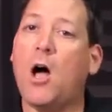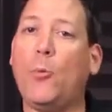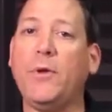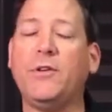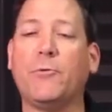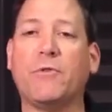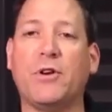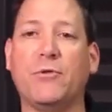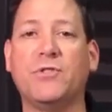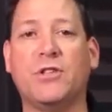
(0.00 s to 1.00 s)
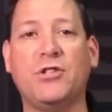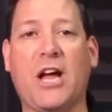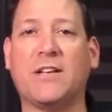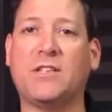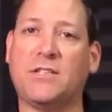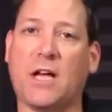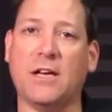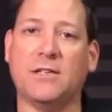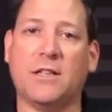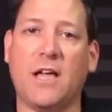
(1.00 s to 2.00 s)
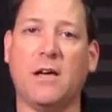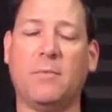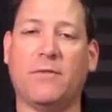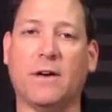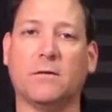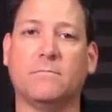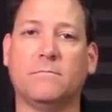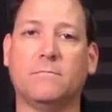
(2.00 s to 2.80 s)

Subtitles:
helping to reduce the chassis size of the amplifier.